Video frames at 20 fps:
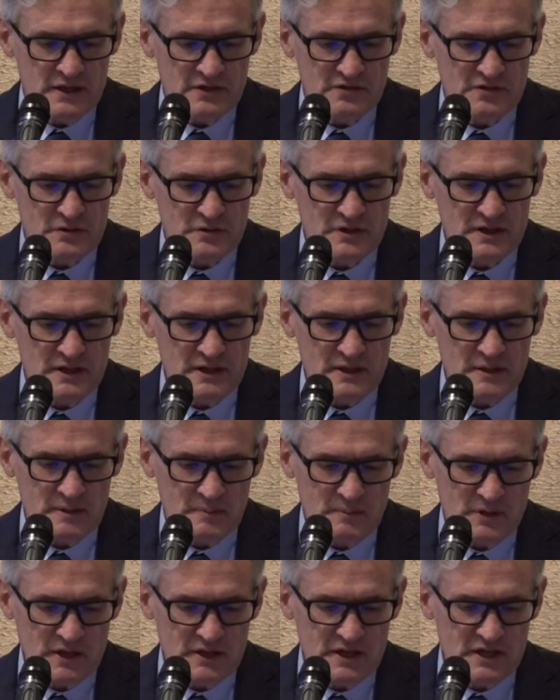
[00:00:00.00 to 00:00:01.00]
So the
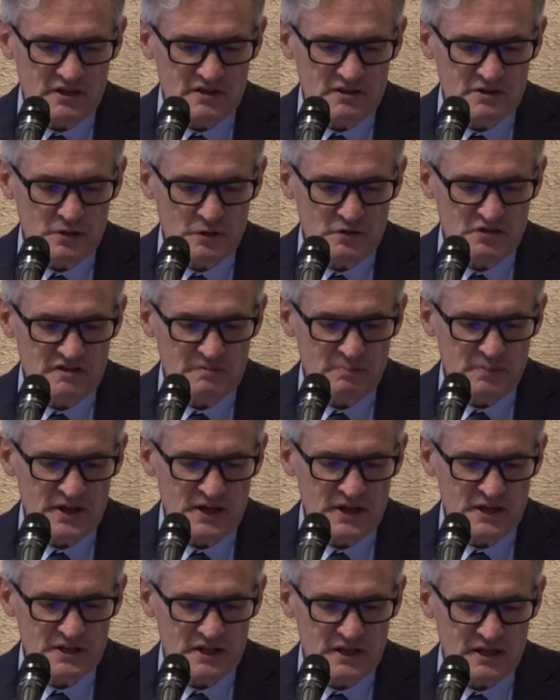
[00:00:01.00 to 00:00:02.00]
ability to dose
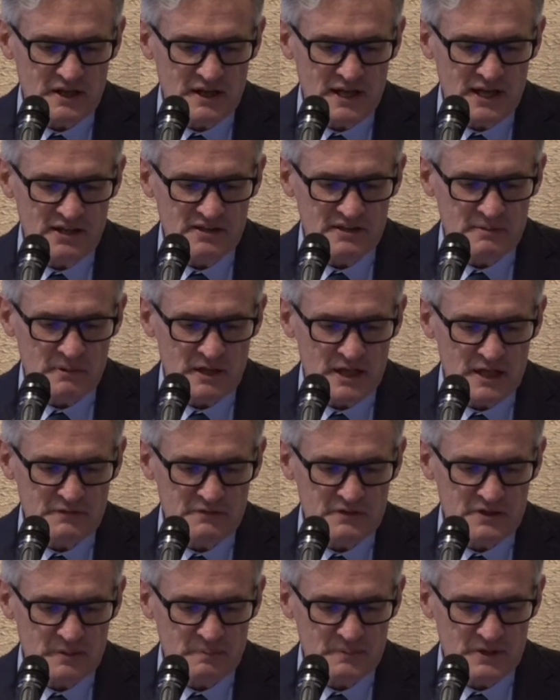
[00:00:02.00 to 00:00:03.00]
spare to the chiasm and
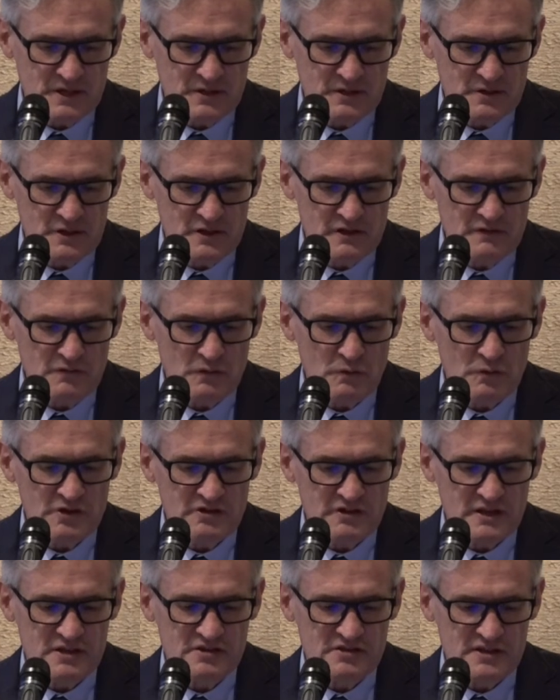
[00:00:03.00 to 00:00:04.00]
left optic nerve
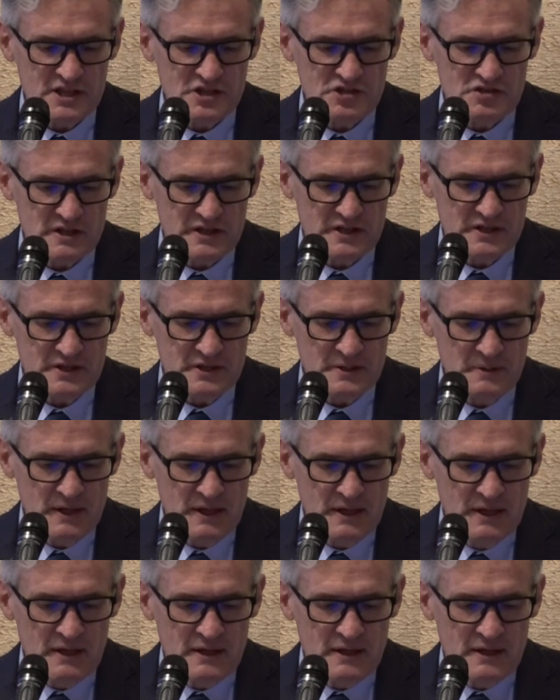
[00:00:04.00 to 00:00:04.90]
was essential here.